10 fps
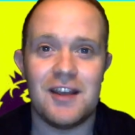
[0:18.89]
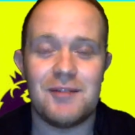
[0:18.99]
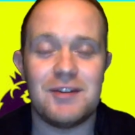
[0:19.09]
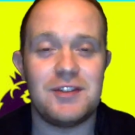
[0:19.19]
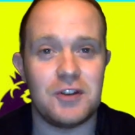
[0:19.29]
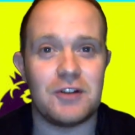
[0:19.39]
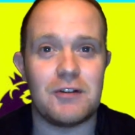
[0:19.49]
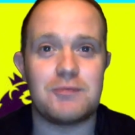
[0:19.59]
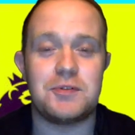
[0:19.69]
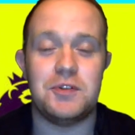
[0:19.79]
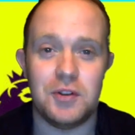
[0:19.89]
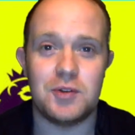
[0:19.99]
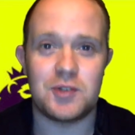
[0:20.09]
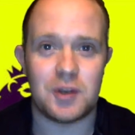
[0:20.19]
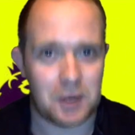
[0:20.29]
with Europe's new
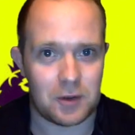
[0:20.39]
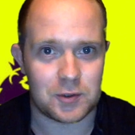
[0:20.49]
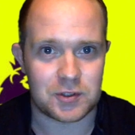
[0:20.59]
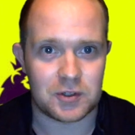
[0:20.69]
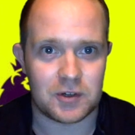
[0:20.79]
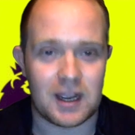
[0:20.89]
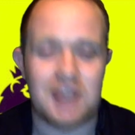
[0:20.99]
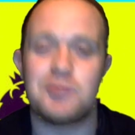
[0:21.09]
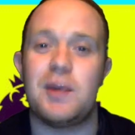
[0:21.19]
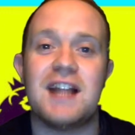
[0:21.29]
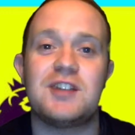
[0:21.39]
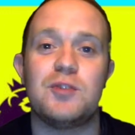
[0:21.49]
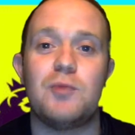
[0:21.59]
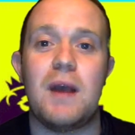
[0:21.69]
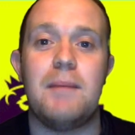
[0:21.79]
top goalscorer as we head to
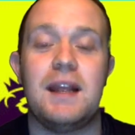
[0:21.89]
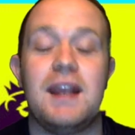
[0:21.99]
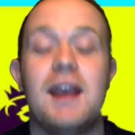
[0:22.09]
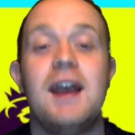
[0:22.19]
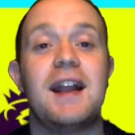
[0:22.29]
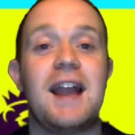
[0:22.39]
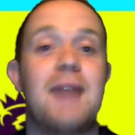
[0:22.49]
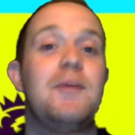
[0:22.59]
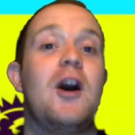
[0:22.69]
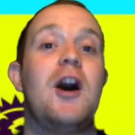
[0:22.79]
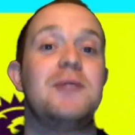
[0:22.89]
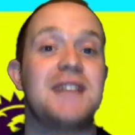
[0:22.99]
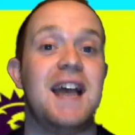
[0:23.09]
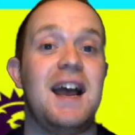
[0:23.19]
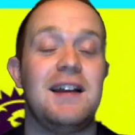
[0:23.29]
Wembley, a game that I was
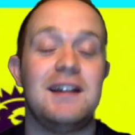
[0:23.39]
at